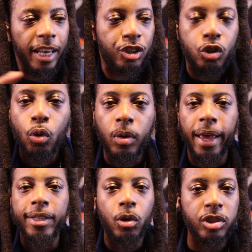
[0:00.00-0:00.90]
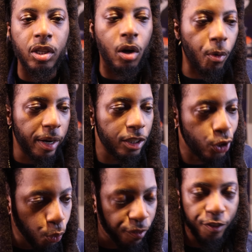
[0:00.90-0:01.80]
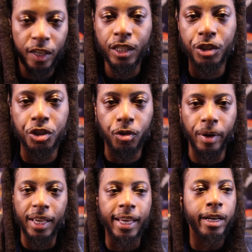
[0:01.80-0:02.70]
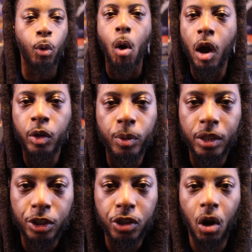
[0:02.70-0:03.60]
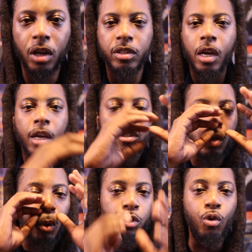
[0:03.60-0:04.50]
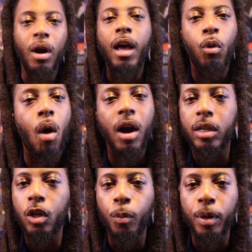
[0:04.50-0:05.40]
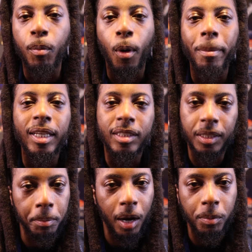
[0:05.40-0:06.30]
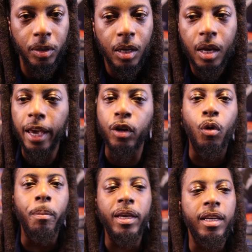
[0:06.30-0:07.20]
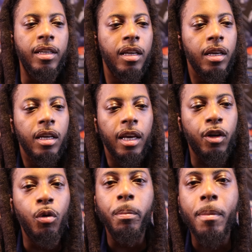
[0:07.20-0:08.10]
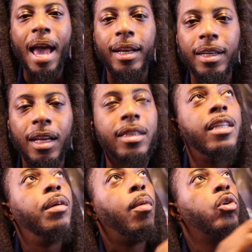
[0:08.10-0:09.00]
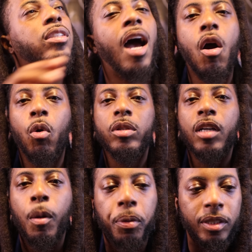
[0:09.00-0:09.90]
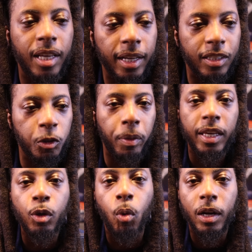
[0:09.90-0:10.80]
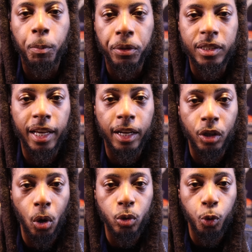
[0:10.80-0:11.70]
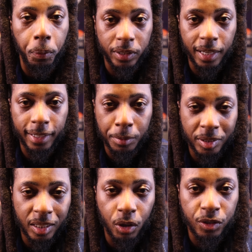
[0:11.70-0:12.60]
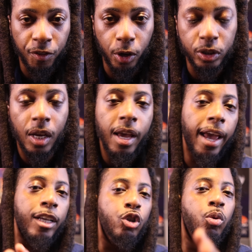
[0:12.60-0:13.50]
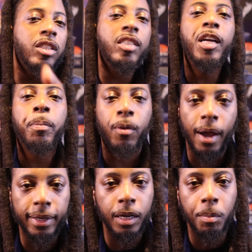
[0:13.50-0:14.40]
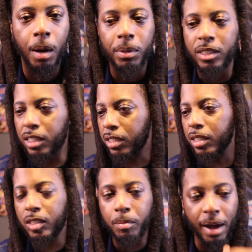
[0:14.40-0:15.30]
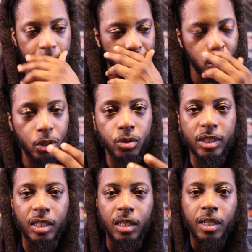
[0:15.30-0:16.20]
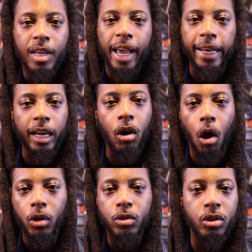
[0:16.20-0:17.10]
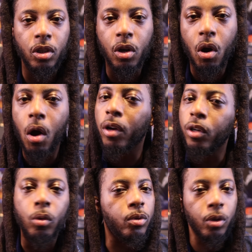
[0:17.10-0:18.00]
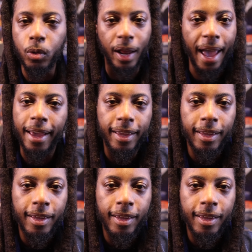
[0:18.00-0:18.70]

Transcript: it's too late. Your son already two foot in the street. He in the water with the sharks. So you gotta walk a little bit more militant, Mama. It don't mean it don't matter nothing. The Most High always gonna protect us, but He want to protect those who protect themselves first. And you was slipping right there, Mama. Just cause somebody know your son and they call you to the car, don't do that.